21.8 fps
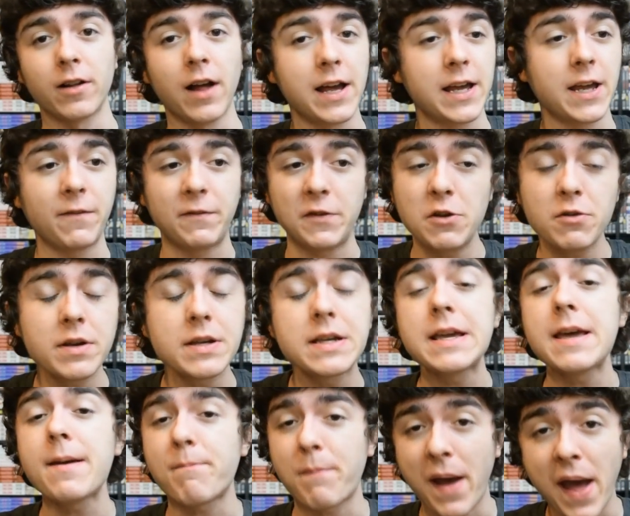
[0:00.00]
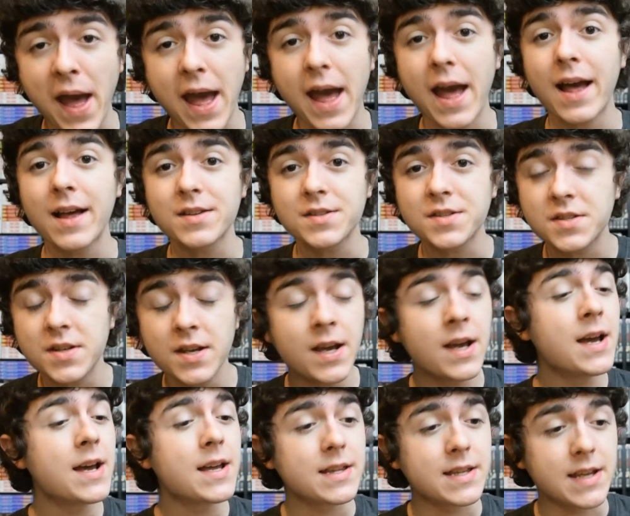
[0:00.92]
Like, if you can get past
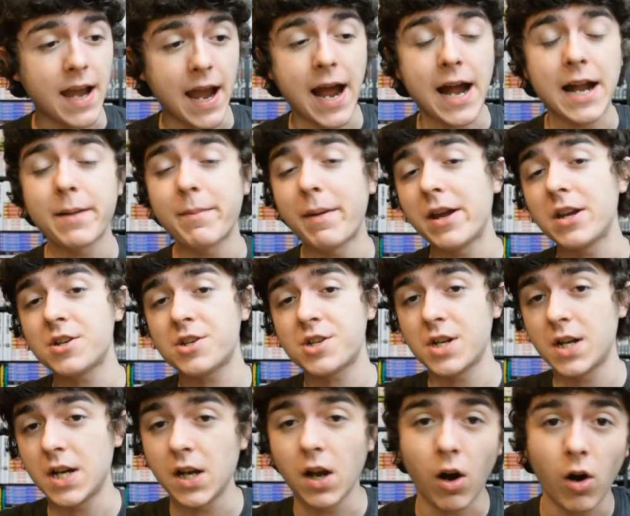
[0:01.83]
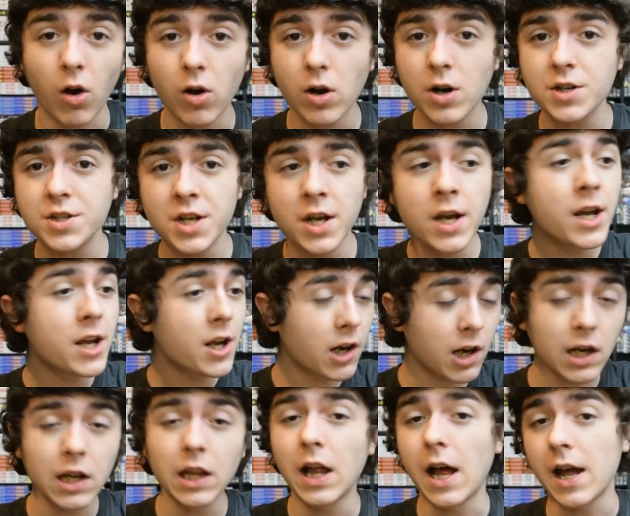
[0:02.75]
the animation and art, you're
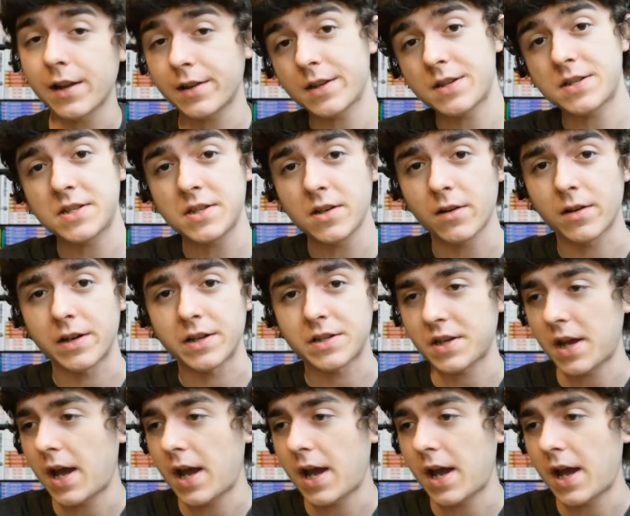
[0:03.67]
going to like the series.